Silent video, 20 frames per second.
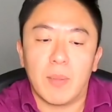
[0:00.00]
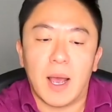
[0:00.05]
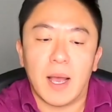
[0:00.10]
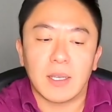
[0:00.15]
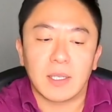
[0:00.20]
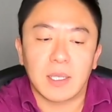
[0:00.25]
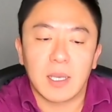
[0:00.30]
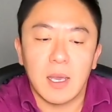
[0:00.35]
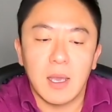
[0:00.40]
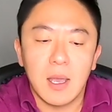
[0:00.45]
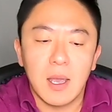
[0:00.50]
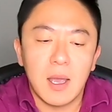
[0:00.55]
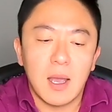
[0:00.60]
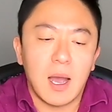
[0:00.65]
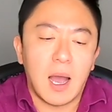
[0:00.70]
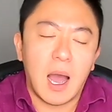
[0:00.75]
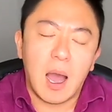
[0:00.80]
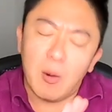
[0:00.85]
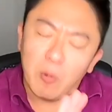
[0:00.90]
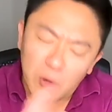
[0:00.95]
mask,
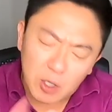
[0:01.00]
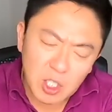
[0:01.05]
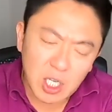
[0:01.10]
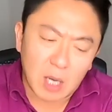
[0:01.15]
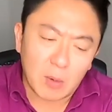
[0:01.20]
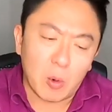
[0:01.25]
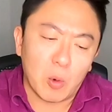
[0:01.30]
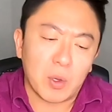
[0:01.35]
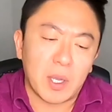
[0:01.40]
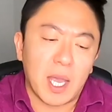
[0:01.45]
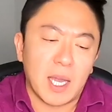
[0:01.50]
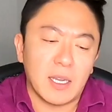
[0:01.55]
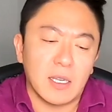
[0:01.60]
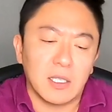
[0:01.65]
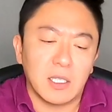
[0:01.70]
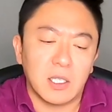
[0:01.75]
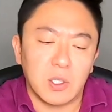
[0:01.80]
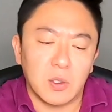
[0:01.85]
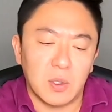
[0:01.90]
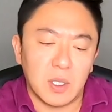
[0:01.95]
which I will get
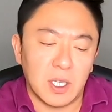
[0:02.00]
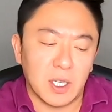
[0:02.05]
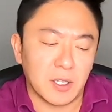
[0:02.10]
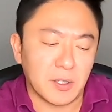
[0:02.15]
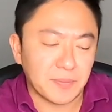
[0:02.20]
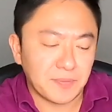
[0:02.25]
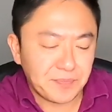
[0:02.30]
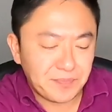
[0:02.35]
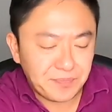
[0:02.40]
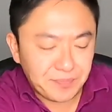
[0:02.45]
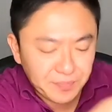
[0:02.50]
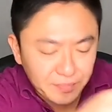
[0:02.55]
into here.